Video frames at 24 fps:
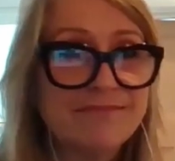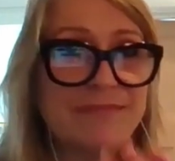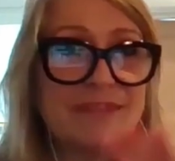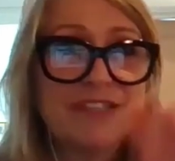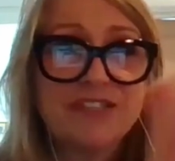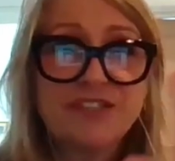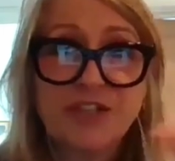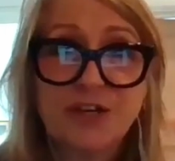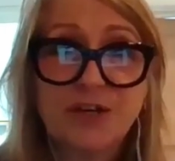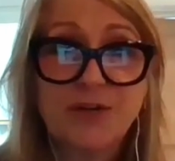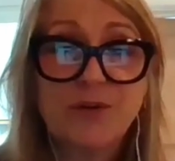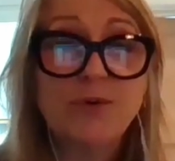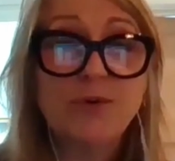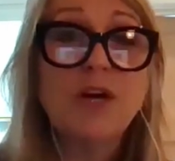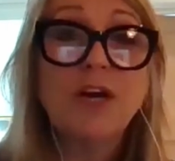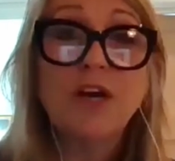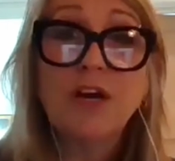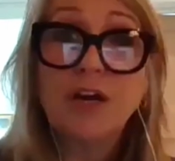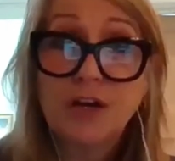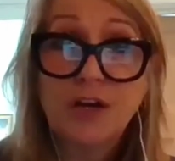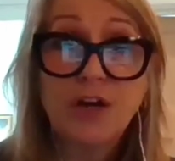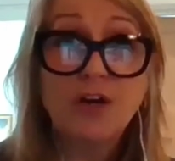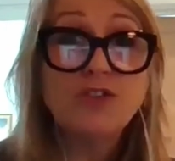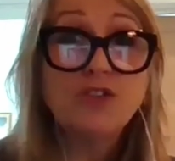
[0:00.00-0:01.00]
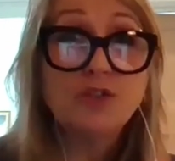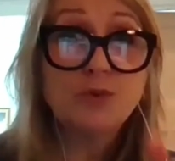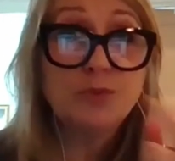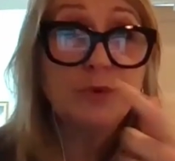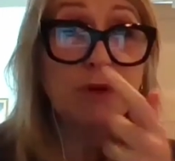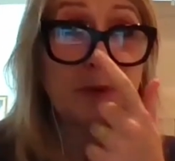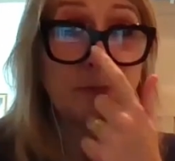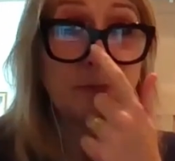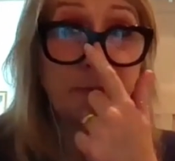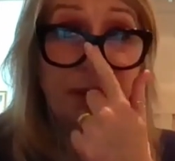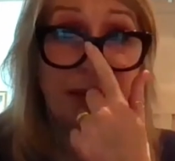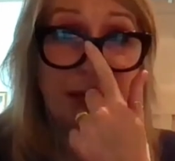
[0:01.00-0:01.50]
So go to
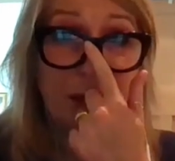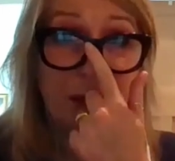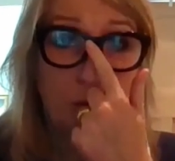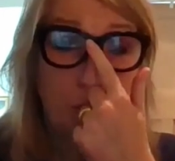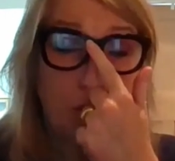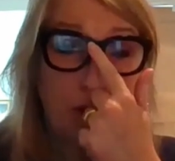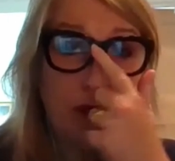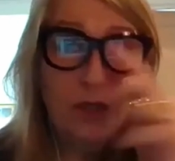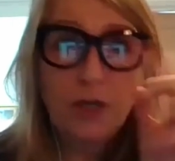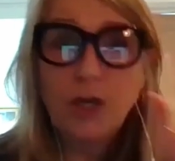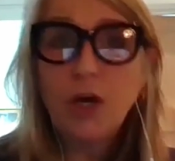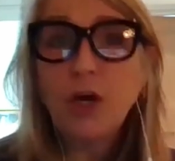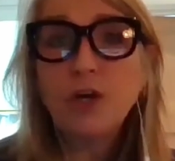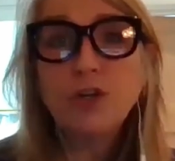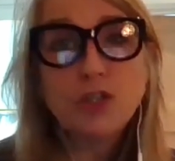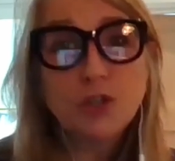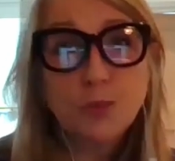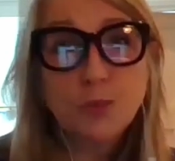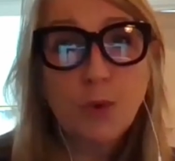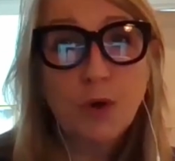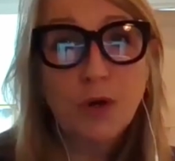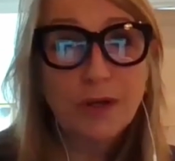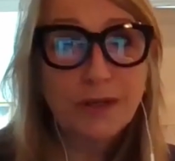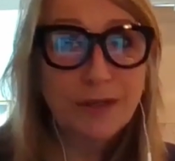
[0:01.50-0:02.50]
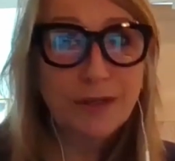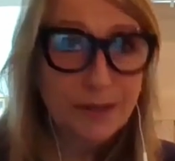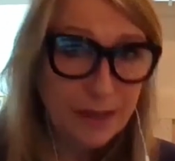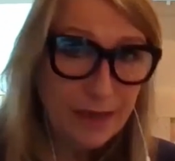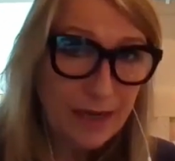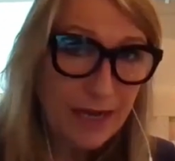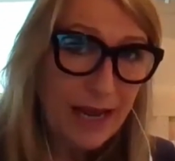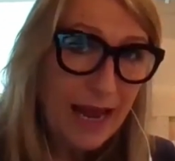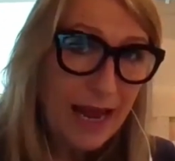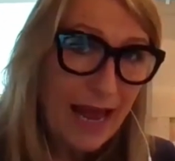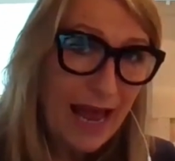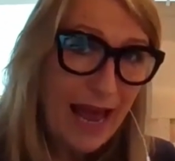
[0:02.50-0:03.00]
one, pick one, go to one,
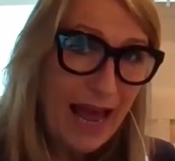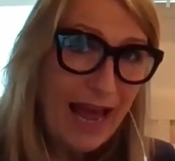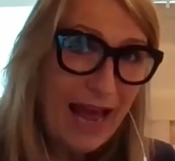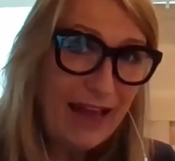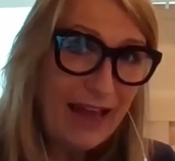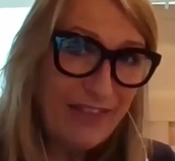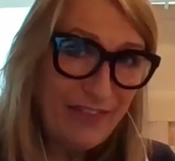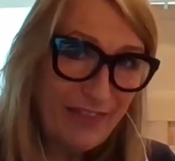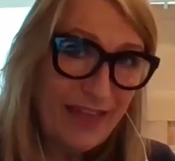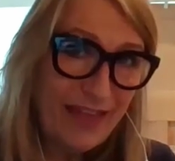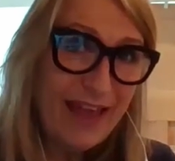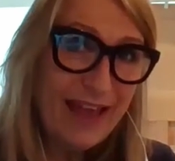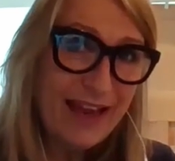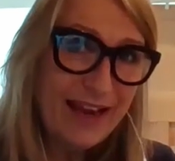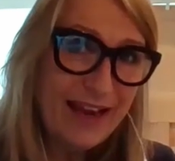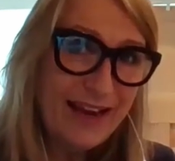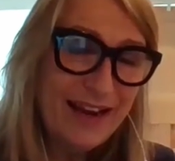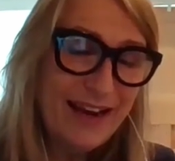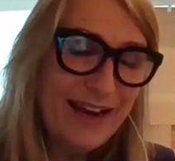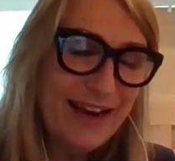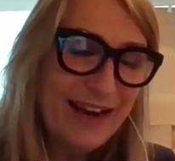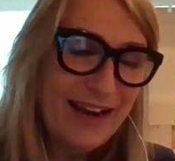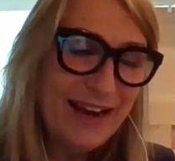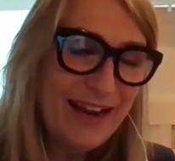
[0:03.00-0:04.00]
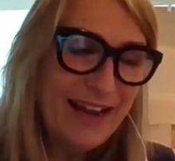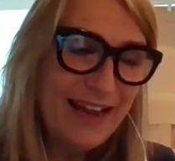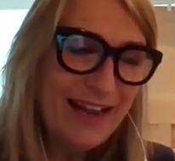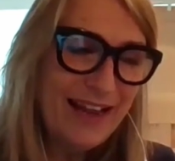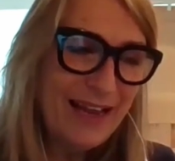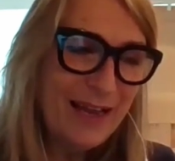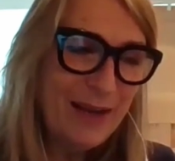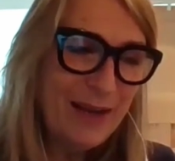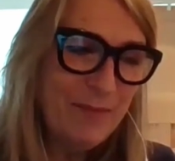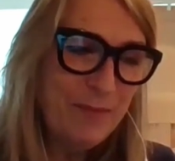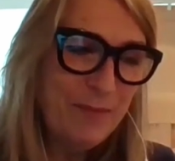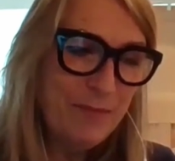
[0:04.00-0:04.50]
and then
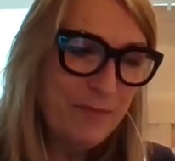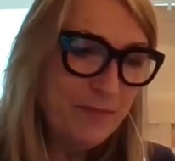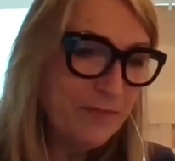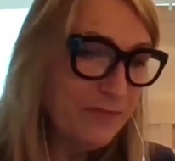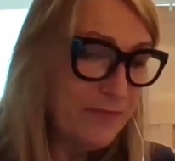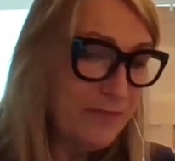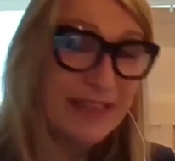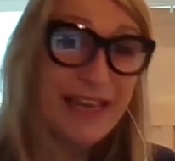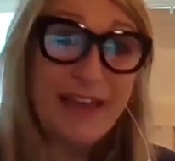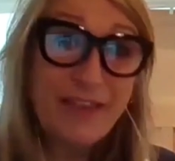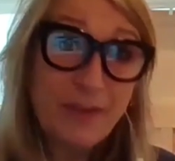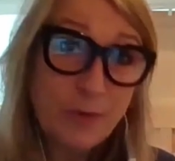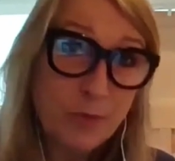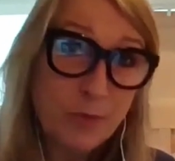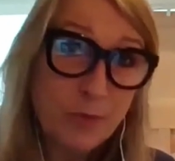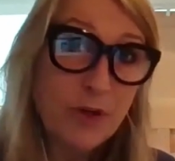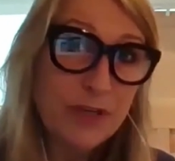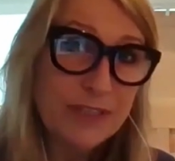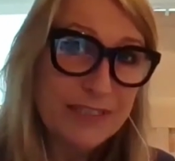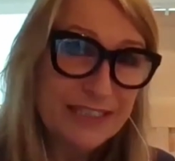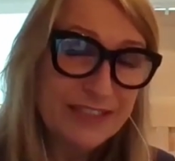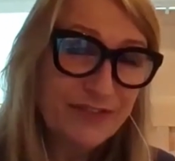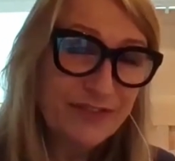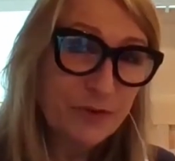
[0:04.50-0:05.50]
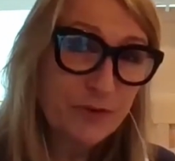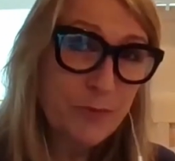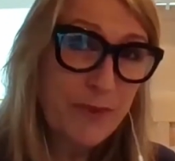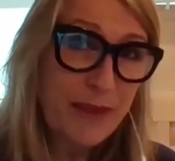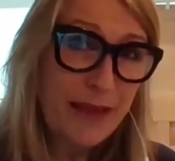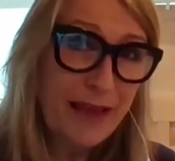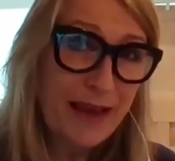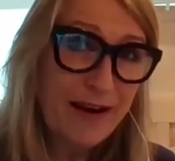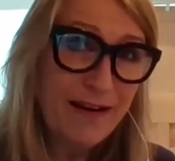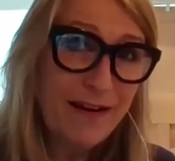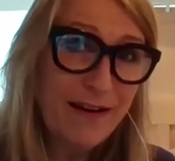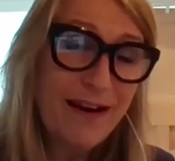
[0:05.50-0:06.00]
get the prices from
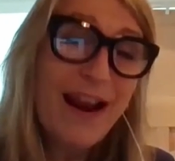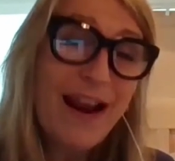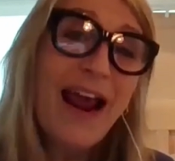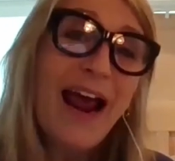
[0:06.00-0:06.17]
there.